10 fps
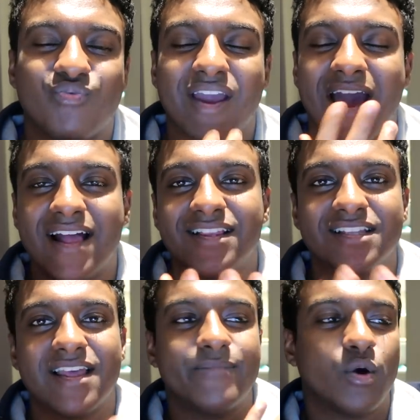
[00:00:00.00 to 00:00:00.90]
and we
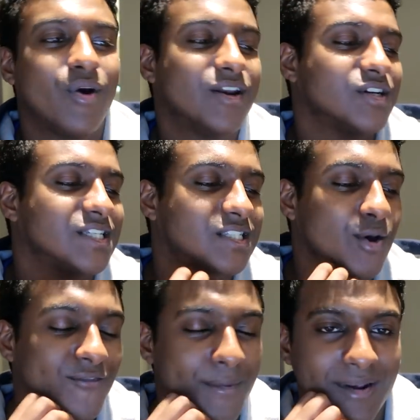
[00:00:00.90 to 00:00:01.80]
handed them the win on a
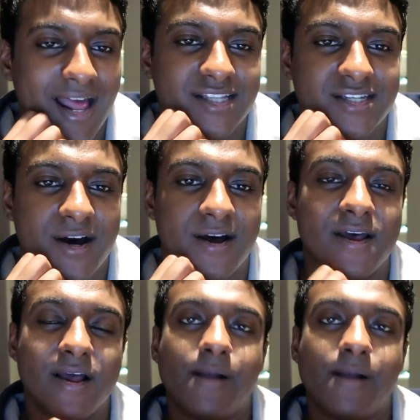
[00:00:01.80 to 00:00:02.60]
silver platter.